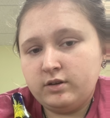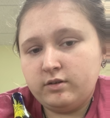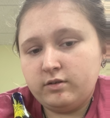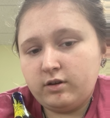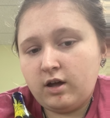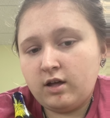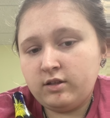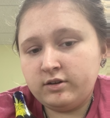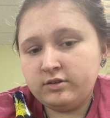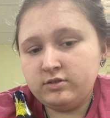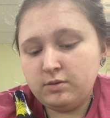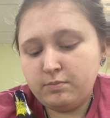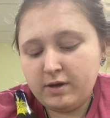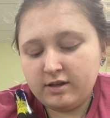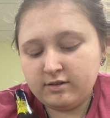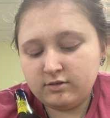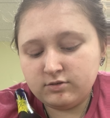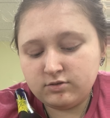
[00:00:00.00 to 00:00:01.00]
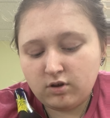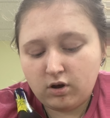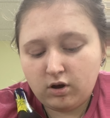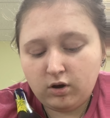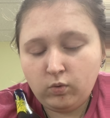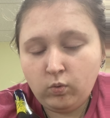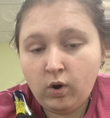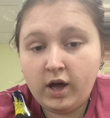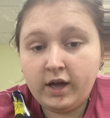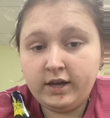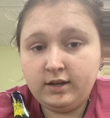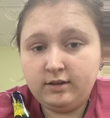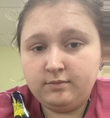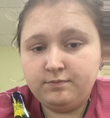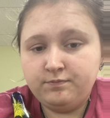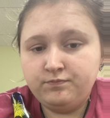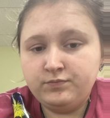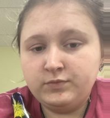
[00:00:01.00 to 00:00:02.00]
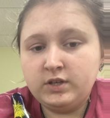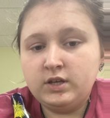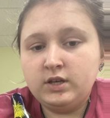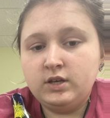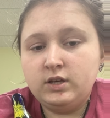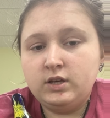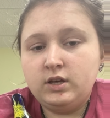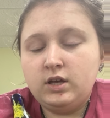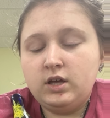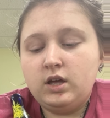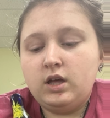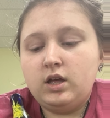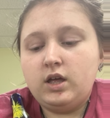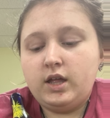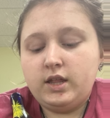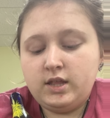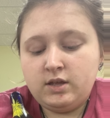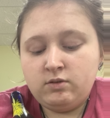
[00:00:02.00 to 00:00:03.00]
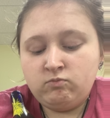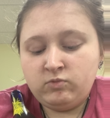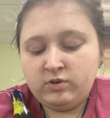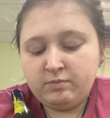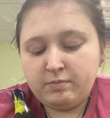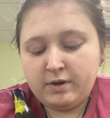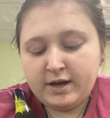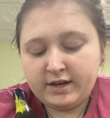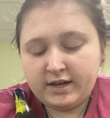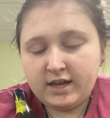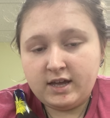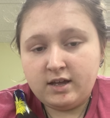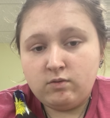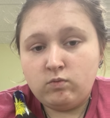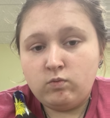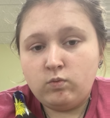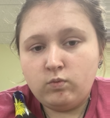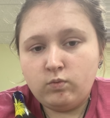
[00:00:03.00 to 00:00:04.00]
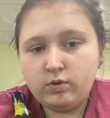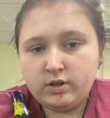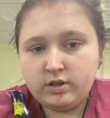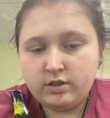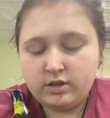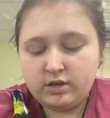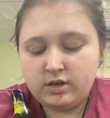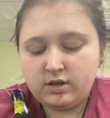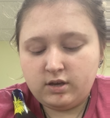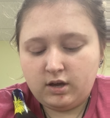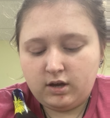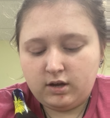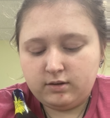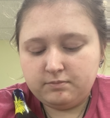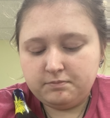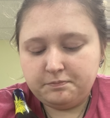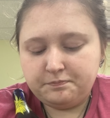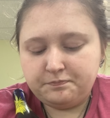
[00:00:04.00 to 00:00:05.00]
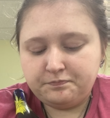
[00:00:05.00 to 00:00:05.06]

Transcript: colored the petals all white, and then went back in with the